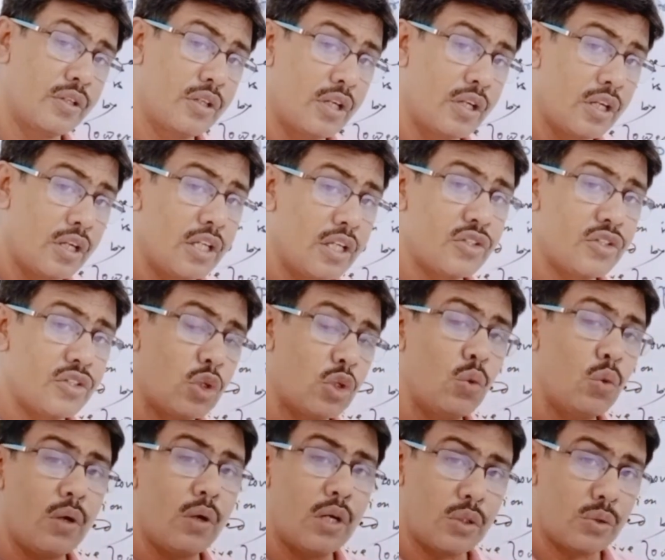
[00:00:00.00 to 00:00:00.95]
is
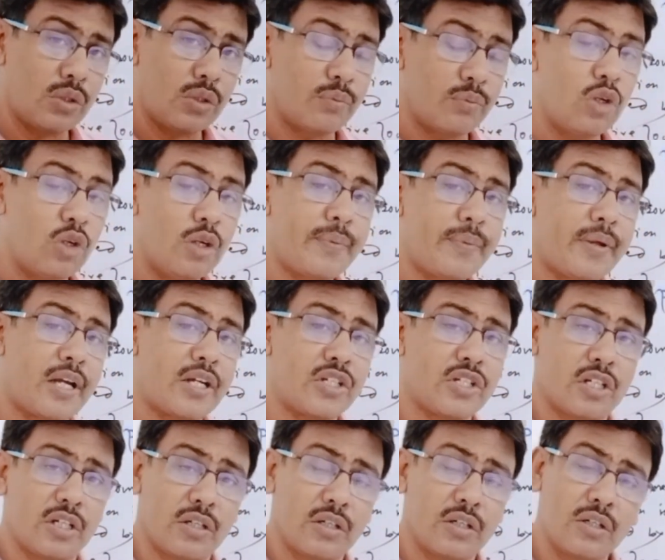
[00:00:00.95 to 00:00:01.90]
equal to the mole
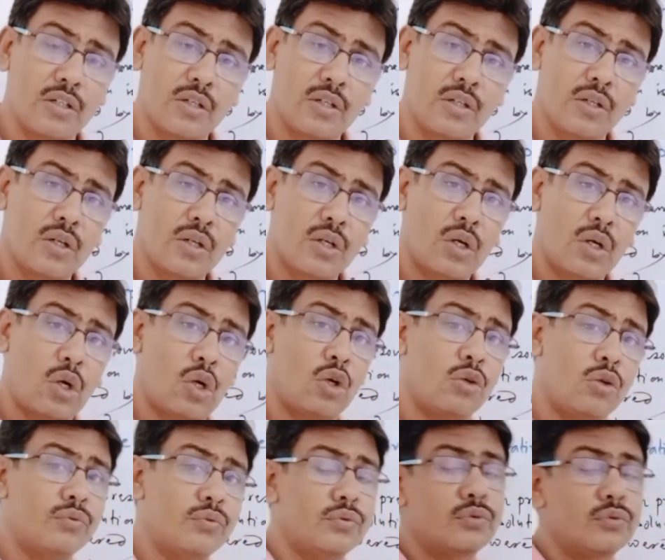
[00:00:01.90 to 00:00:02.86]
fraction
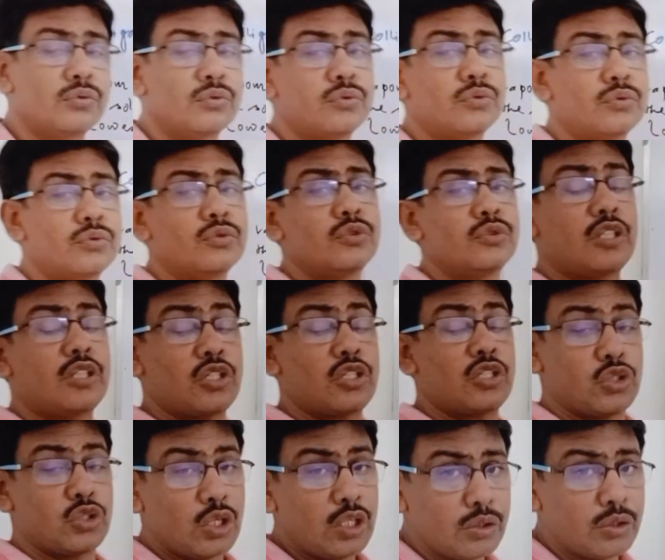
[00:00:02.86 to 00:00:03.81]
of the
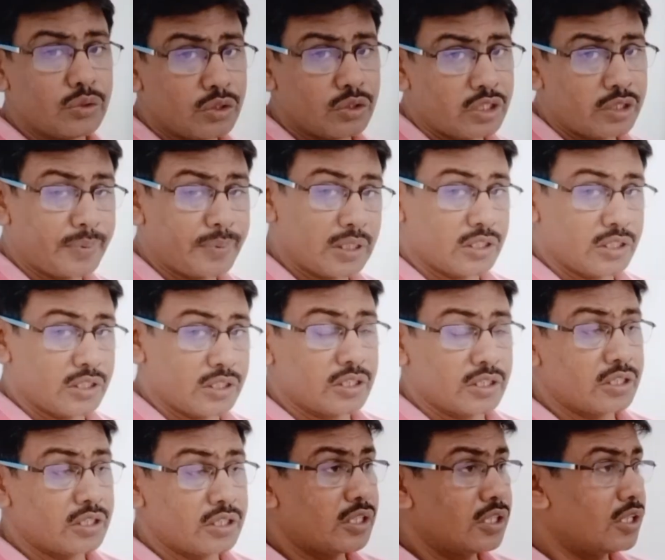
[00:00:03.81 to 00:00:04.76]
solute present
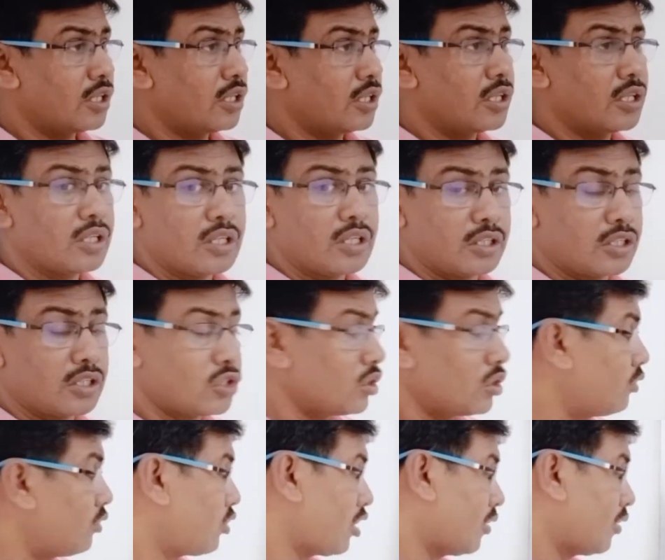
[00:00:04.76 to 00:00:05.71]
in the
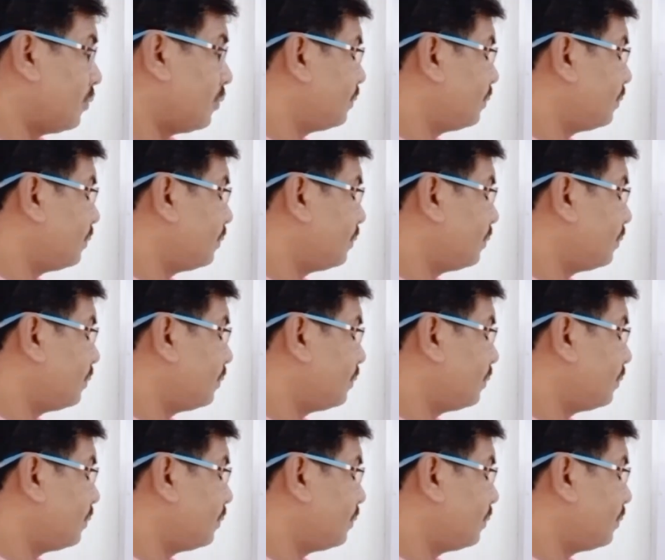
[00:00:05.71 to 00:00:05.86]
solution.